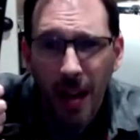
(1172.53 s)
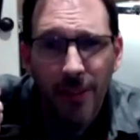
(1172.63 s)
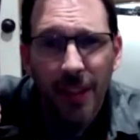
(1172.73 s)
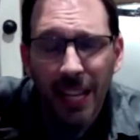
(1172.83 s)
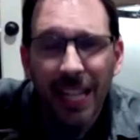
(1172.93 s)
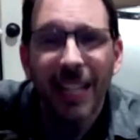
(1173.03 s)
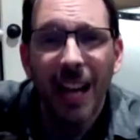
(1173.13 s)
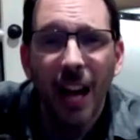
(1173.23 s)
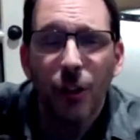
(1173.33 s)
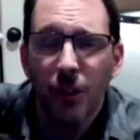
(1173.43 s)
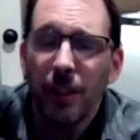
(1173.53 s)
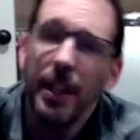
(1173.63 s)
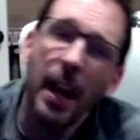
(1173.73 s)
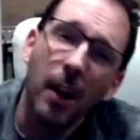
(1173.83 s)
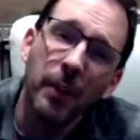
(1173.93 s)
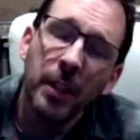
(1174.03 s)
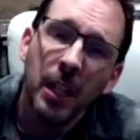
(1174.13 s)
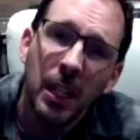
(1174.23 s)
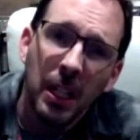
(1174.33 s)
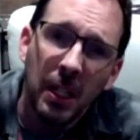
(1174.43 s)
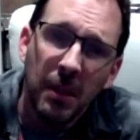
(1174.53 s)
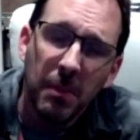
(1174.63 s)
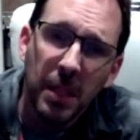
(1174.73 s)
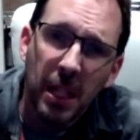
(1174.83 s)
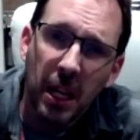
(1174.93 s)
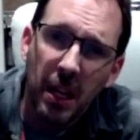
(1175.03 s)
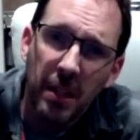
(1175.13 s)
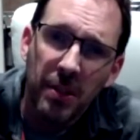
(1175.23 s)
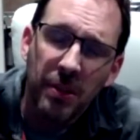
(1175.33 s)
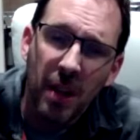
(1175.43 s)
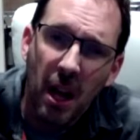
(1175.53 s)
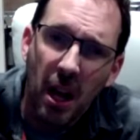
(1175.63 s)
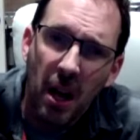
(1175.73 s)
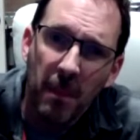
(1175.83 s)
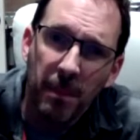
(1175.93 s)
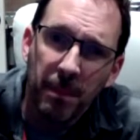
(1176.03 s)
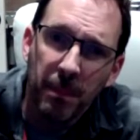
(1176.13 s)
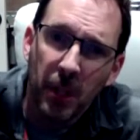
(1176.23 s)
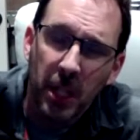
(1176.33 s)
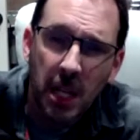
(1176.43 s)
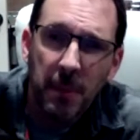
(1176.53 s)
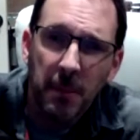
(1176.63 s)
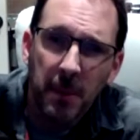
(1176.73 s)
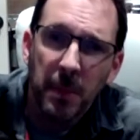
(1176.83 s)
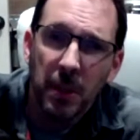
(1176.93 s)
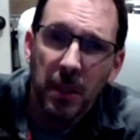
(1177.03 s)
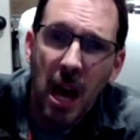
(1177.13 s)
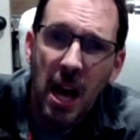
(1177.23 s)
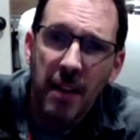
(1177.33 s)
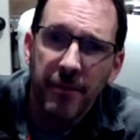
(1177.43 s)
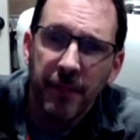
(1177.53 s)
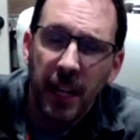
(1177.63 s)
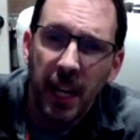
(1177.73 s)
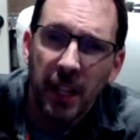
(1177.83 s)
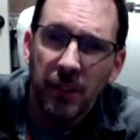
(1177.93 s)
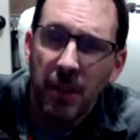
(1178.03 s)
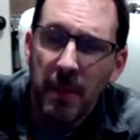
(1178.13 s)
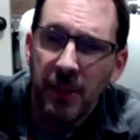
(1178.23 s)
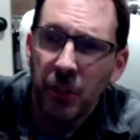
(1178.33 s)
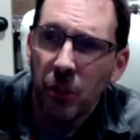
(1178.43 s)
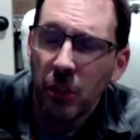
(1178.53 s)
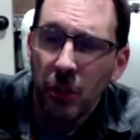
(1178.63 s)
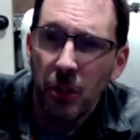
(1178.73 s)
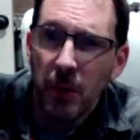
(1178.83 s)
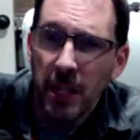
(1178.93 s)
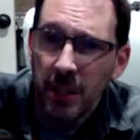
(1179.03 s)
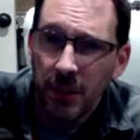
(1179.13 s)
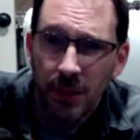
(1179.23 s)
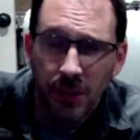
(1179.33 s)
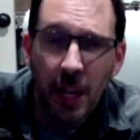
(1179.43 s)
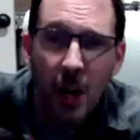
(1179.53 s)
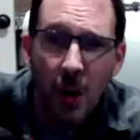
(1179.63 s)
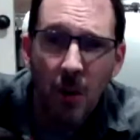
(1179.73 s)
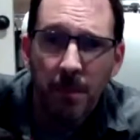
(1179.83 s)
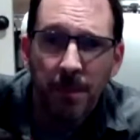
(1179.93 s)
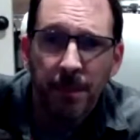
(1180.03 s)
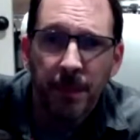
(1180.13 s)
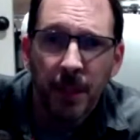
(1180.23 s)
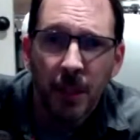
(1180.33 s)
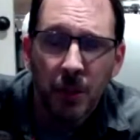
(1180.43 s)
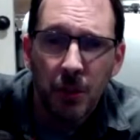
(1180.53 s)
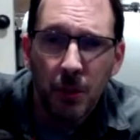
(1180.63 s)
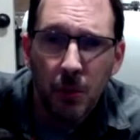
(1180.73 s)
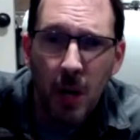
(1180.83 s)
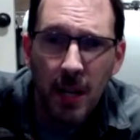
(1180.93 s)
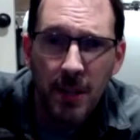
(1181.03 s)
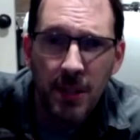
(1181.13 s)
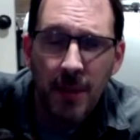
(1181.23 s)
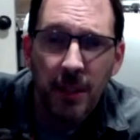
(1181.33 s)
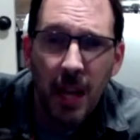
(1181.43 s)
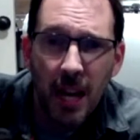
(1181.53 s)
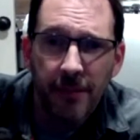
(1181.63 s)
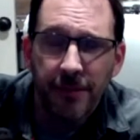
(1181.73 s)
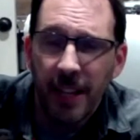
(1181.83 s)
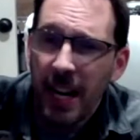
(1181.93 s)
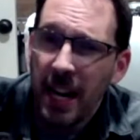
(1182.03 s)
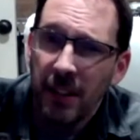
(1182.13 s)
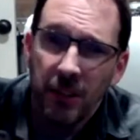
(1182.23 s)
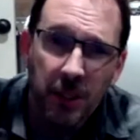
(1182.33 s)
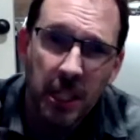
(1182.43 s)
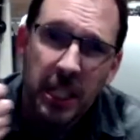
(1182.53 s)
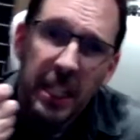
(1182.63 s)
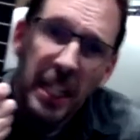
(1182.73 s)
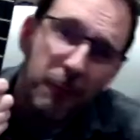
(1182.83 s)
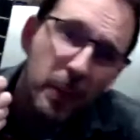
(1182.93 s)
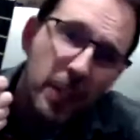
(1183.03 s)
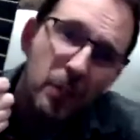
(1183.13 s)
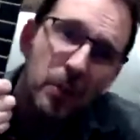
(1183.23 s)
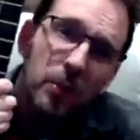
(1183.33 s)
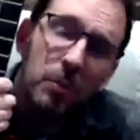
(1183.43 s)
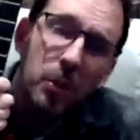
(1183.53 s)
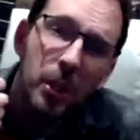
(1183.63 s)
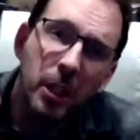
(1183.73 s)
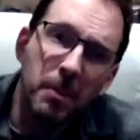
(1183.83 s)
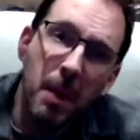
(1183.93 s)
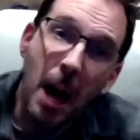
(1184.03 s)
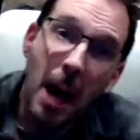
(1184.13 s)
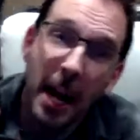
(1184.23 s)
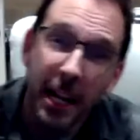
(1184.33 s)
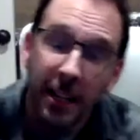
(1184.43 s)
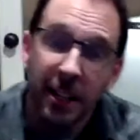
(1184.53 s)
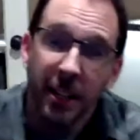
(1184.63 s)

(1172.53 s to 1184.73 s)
they cannot shut down because they're keeping people alive. And the best thing you can do is to stay home to save a life. And if we can do some good by